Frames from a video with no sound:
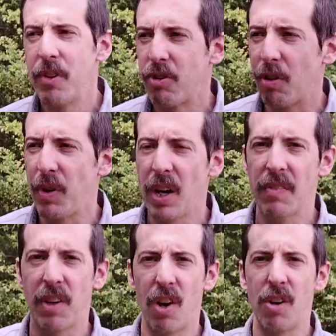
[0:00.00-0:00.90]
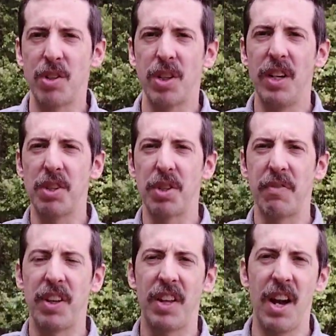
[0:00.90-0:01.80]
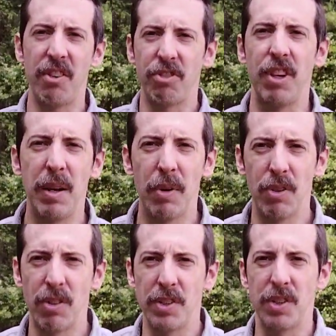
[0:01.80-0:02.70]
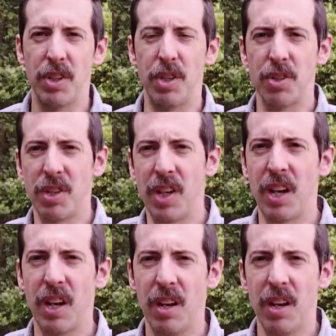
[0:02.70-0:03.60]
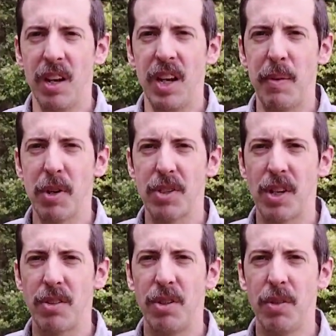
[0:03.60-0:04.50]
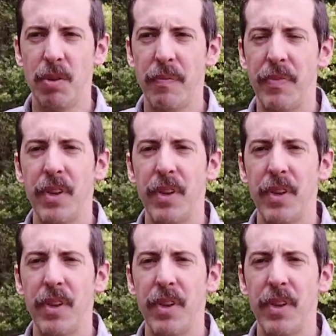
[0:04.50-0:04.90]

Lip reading: So if you have a large list of 1,000 email addresses that you're sending emails out to,